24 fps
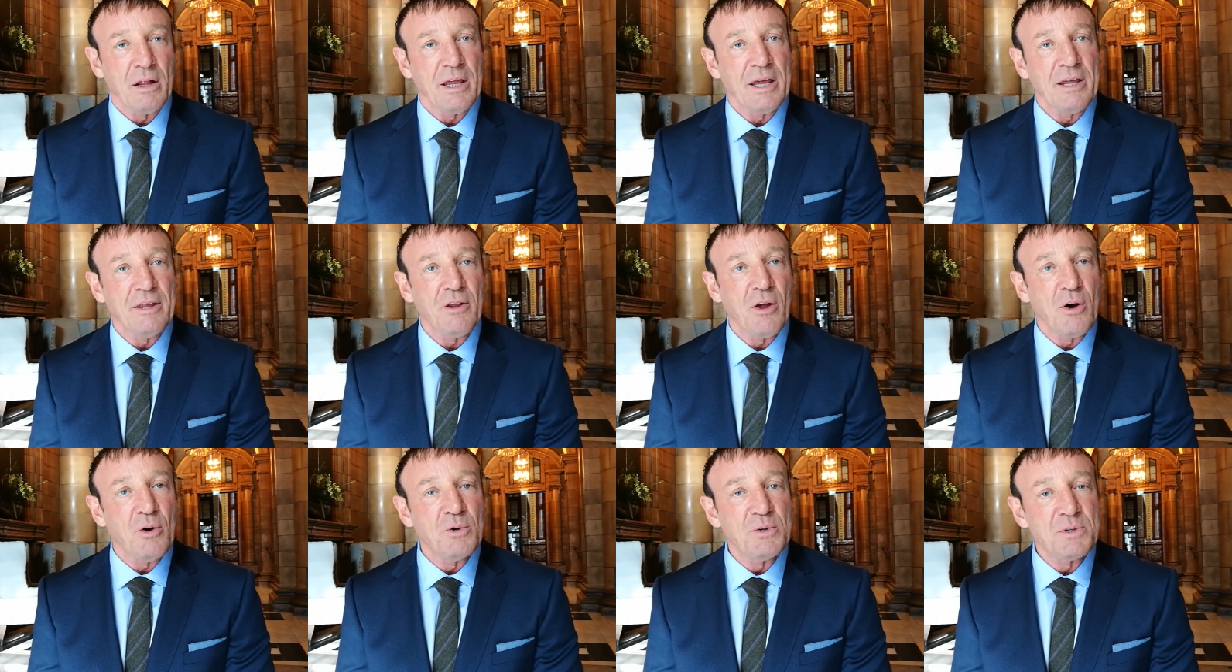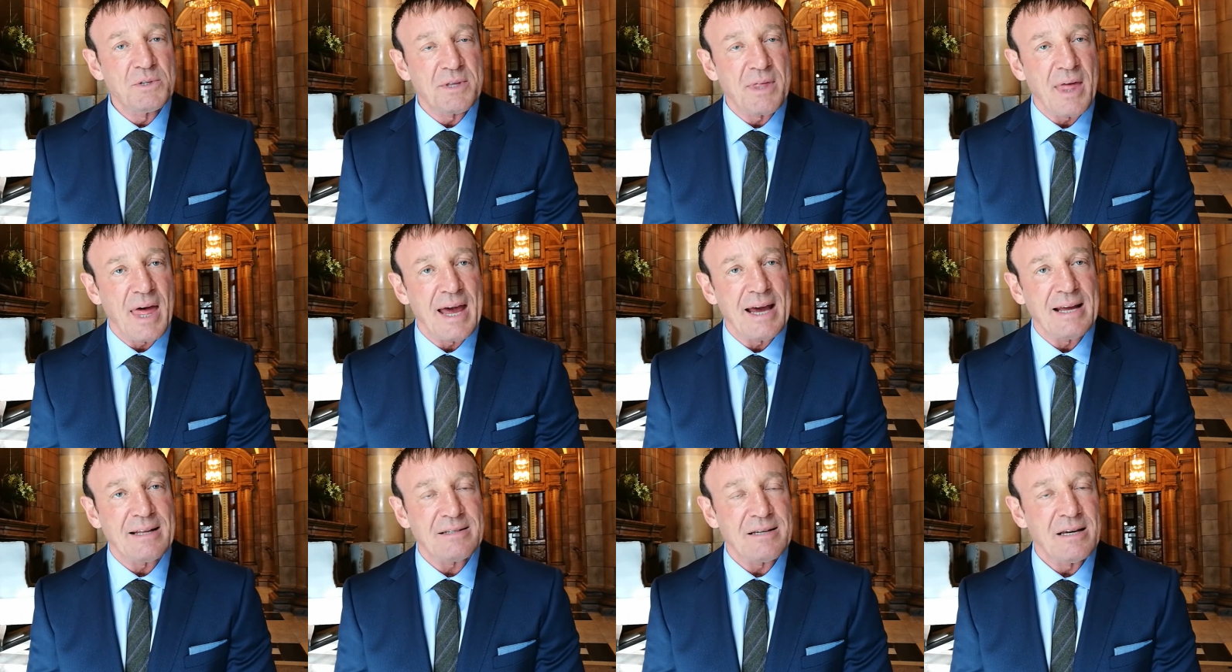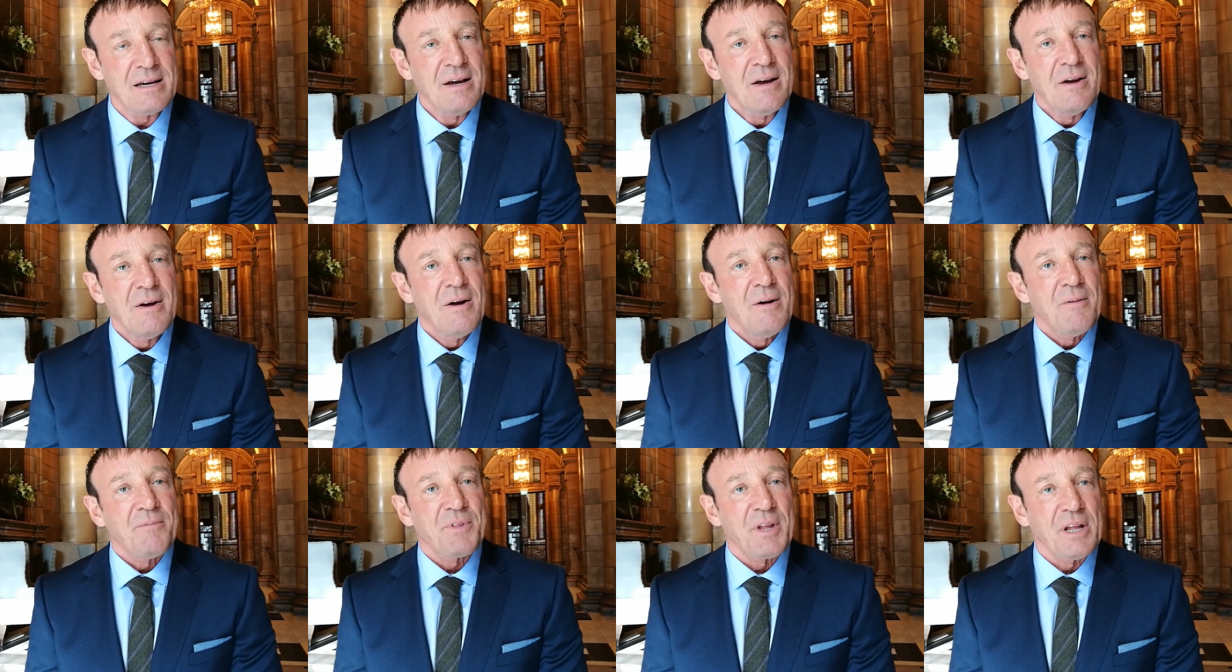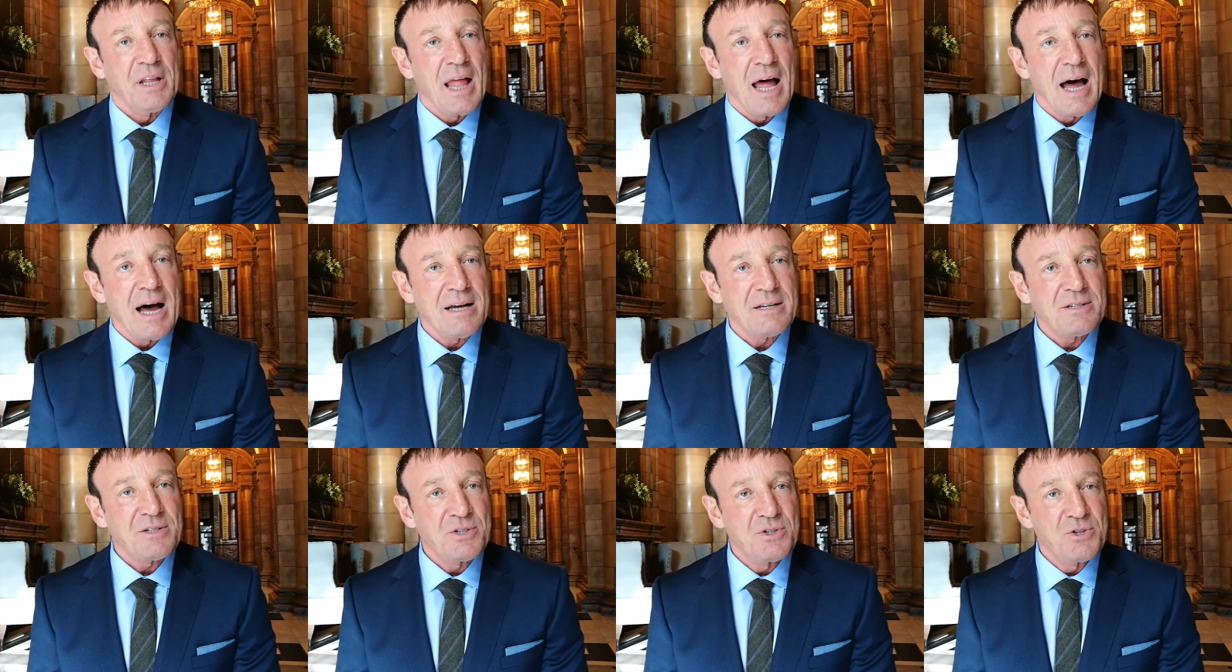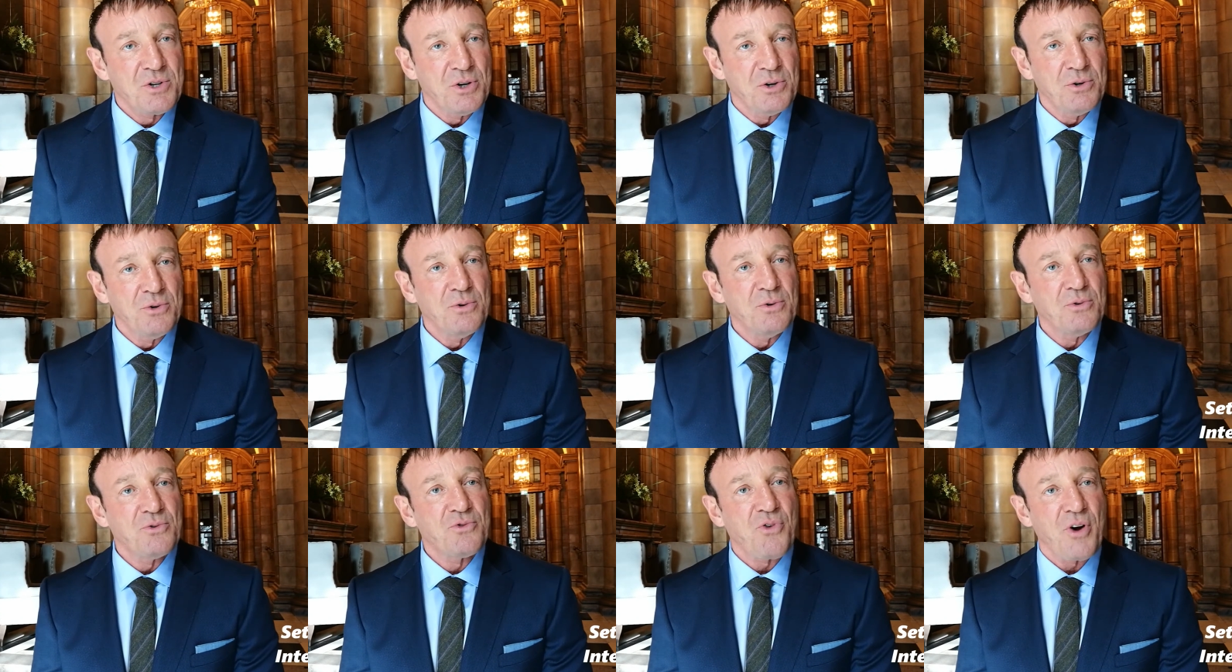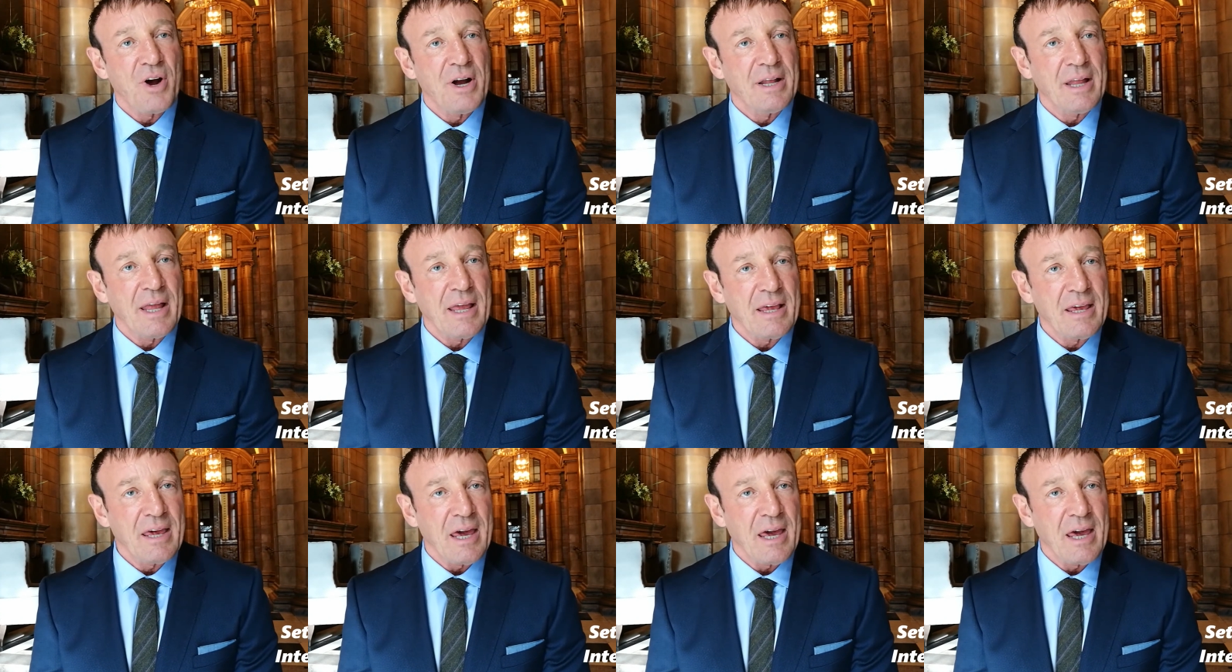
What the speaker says: He knows that the last two training